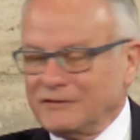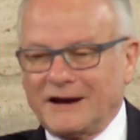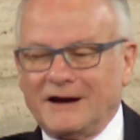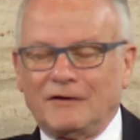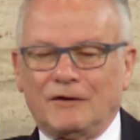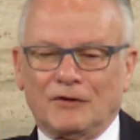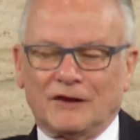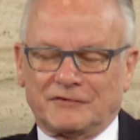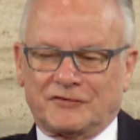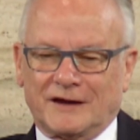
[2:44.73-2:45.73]
is. No, well,
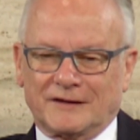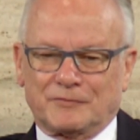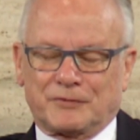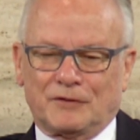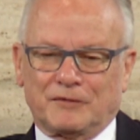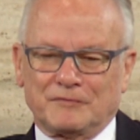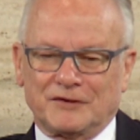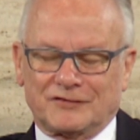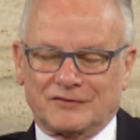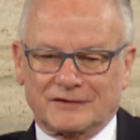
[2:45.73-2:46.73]
that's the other problem,
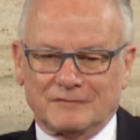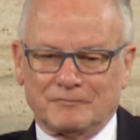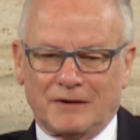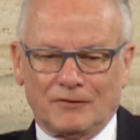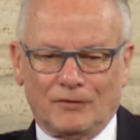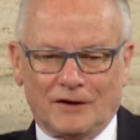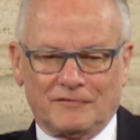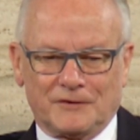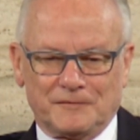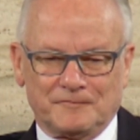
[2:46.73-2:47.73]
is all
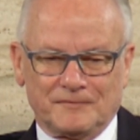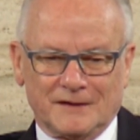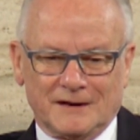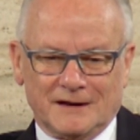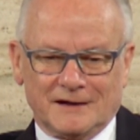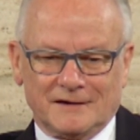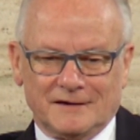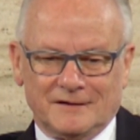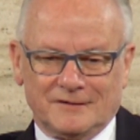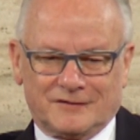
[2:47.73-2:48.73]
of them
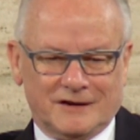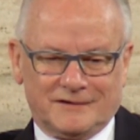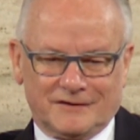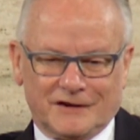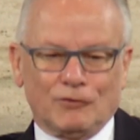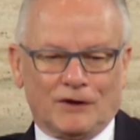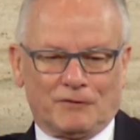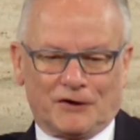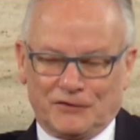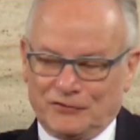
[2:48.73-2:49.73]
said that all they
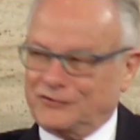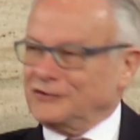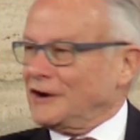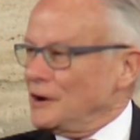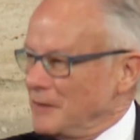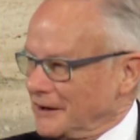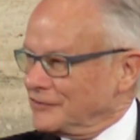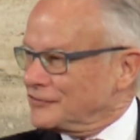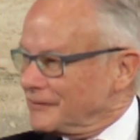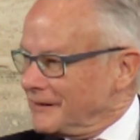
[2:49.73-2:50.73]
want to do is just go back
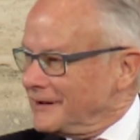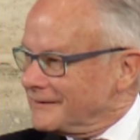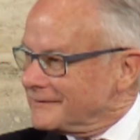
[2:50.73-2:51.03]
to Syria.